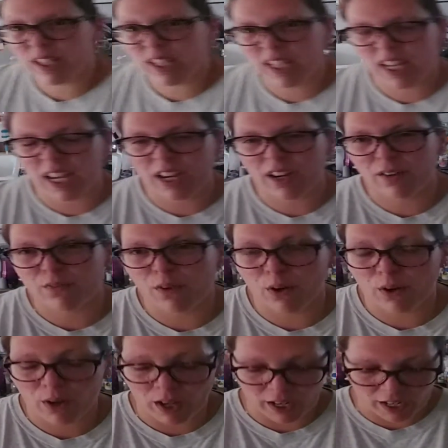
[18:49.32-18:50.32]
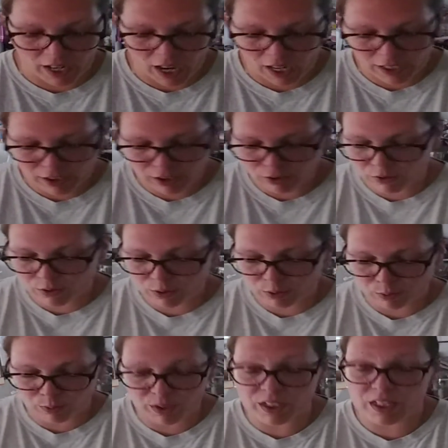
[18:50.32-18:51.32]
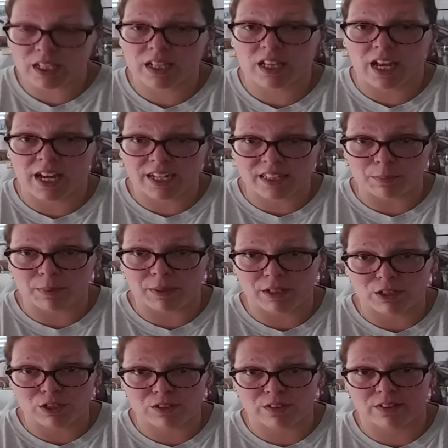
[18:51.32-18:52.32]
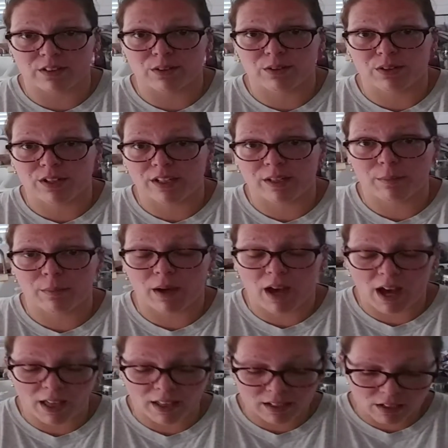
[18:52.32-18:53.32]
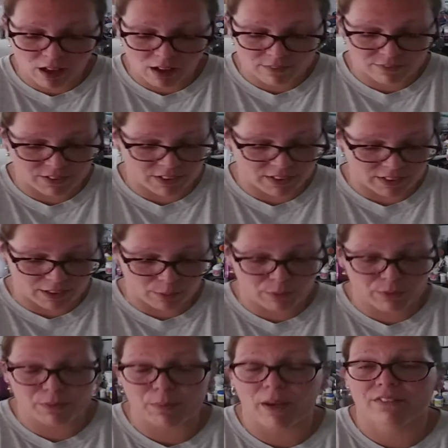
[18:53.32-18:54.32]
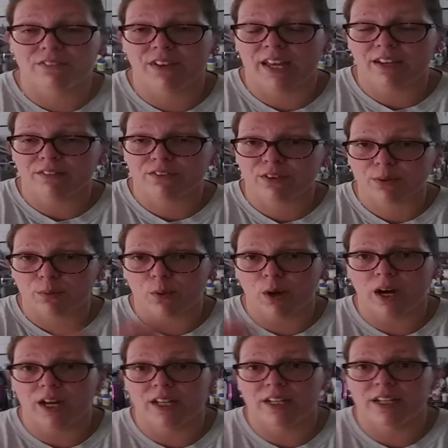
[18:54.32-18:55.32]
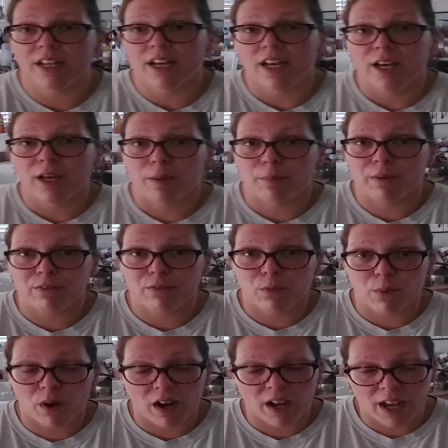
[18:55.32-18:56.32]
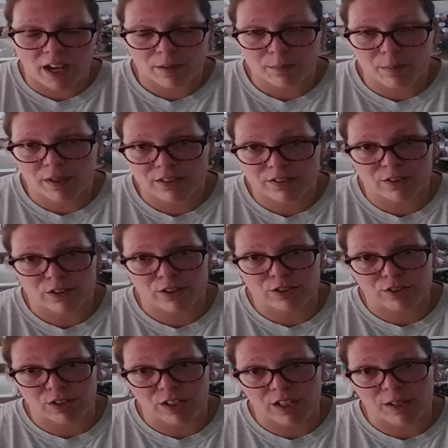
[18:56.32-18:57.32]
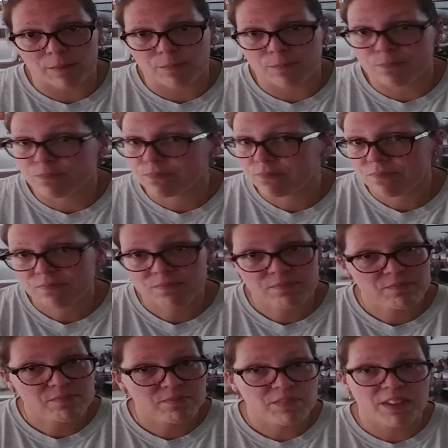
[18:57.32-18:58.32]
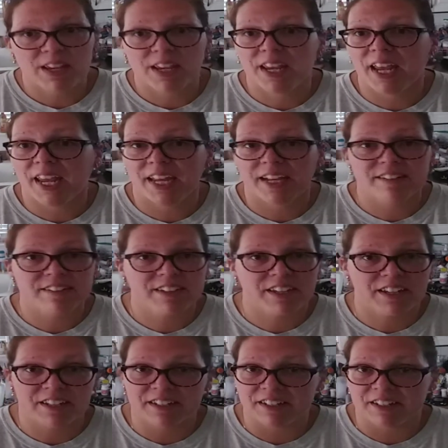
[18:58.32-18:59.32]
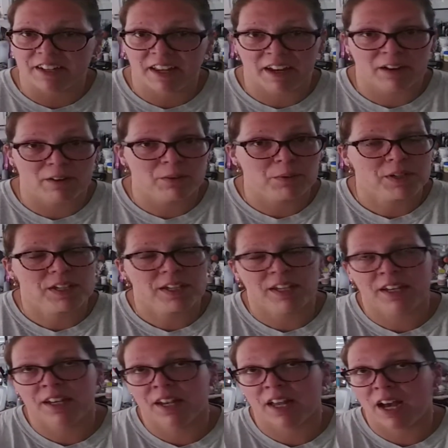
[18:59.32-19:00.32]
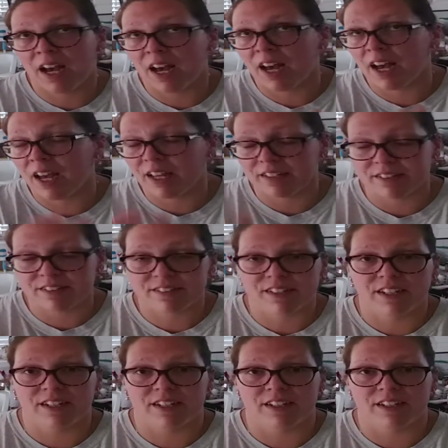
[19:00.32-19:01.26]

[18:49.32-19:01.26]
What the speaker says: care okay, I used to really like the peaches and cream. I loved it. It was my favorite one before I had my surgery. Can't stand it now. Cannot stand